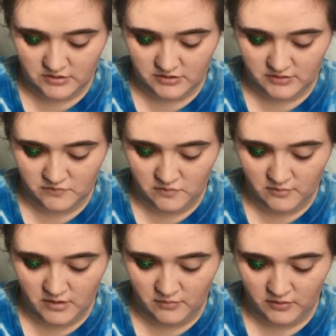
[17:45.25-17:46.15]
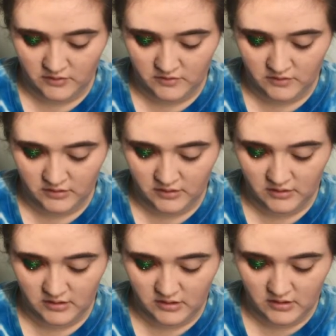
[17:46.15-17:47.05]
It's just, for me
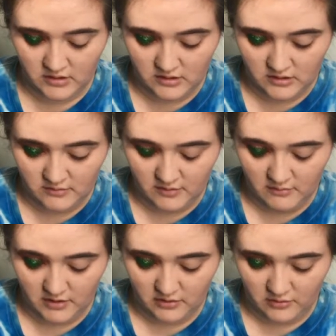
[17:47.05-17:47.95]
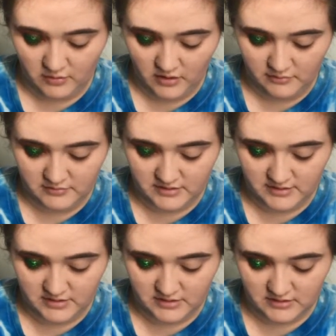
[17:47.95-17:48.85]
personally, my medical
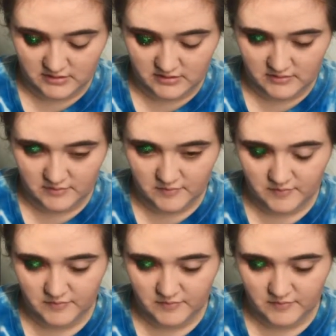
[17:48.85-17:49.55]
problems, it's just,